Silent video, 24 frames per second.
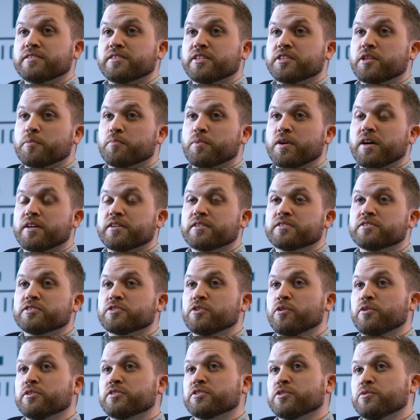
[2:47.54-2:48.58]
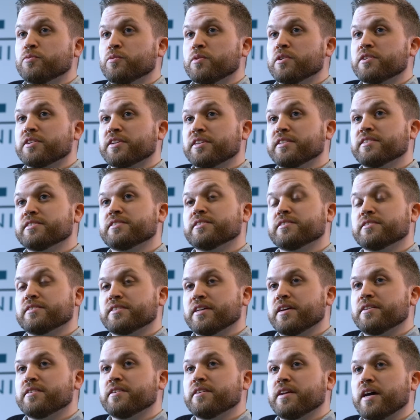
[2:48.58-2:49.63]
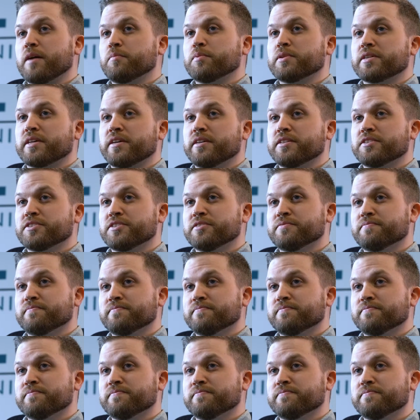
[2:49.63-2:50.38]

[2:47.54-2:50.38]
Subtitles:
that the product is going to work in its intended application.